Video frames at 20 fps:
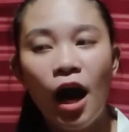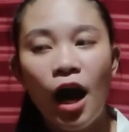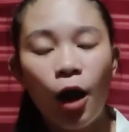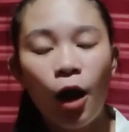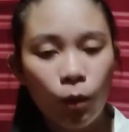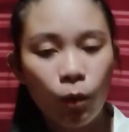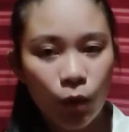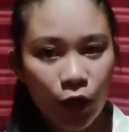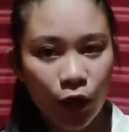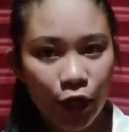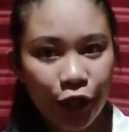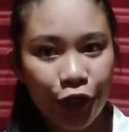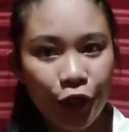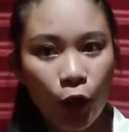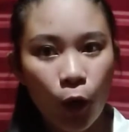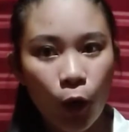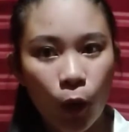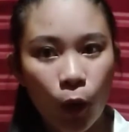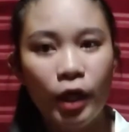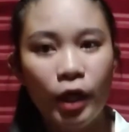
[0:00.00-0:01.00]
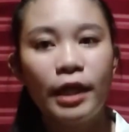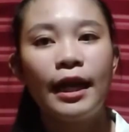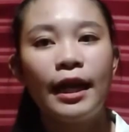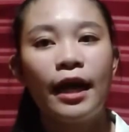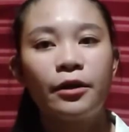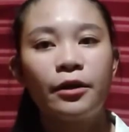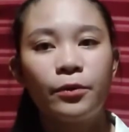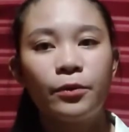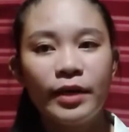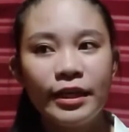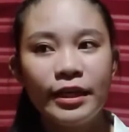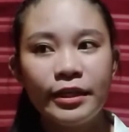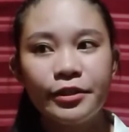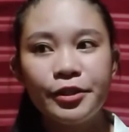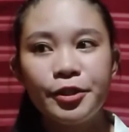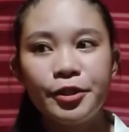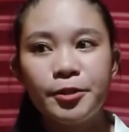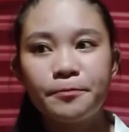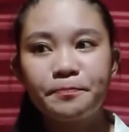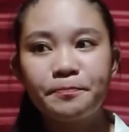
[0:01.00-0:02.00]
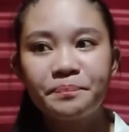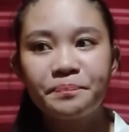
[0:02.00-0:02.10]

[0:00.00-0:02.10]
a word or language.